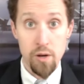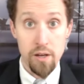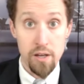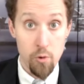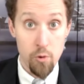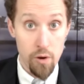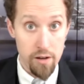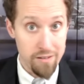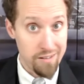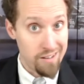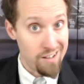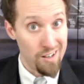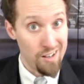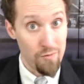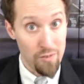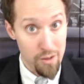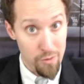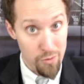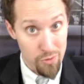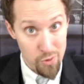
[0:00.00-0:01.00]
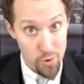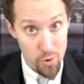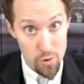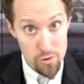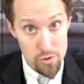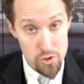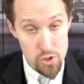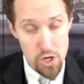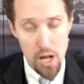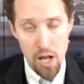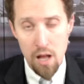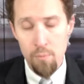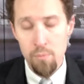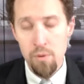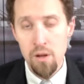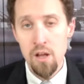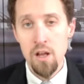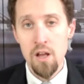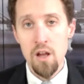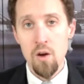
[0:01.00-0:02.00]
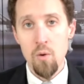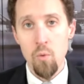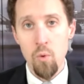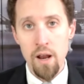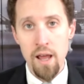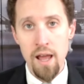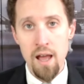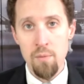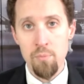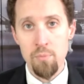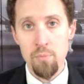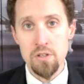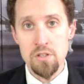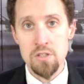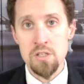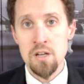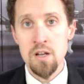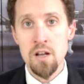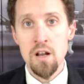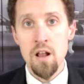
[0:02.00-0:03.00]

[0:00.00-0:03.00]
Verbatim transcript: I go out and get even a third job. What happens?